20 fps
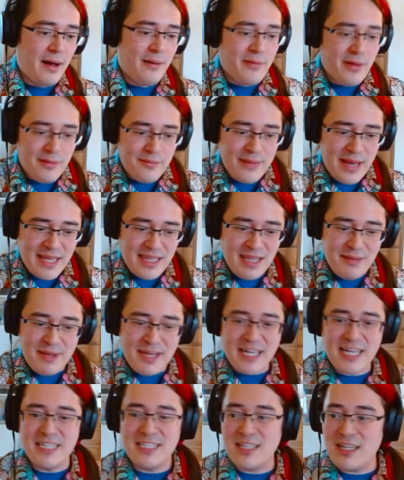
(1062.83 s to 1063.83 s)
Mainly
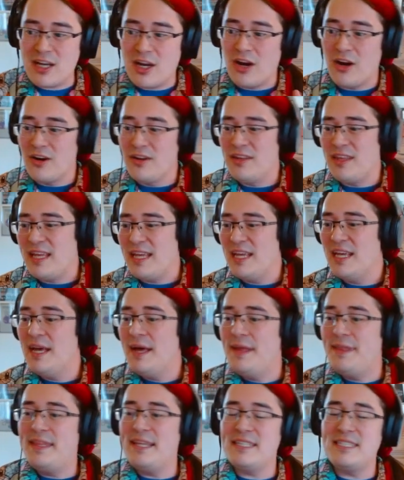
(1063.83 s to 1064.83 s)
because currently
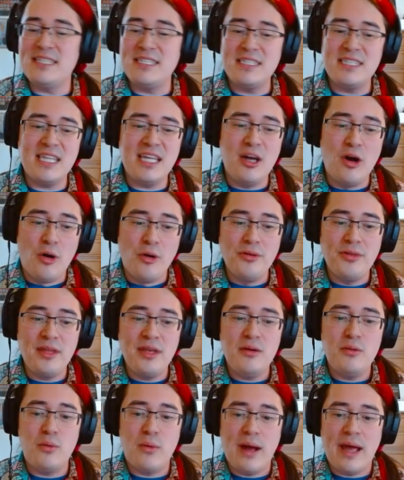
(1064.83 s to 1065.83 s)
this is the
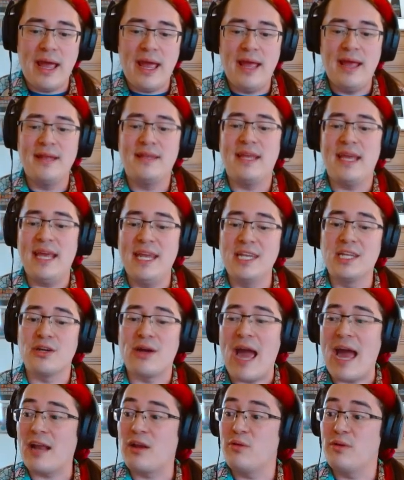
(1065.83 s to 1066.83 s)
only way to
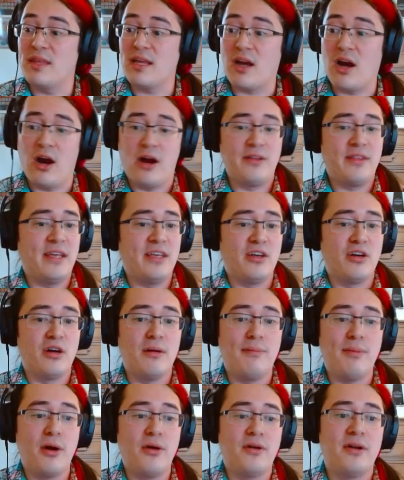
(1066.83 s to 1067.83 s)
interact with a card that your
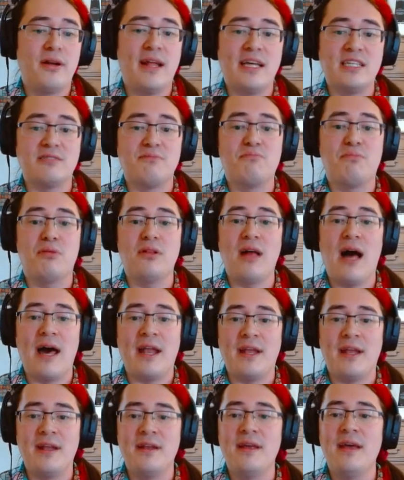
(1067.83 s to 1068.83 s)
opponent has
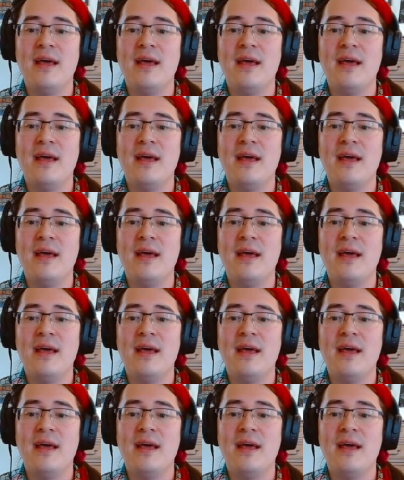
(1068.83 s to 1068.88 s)
plotted.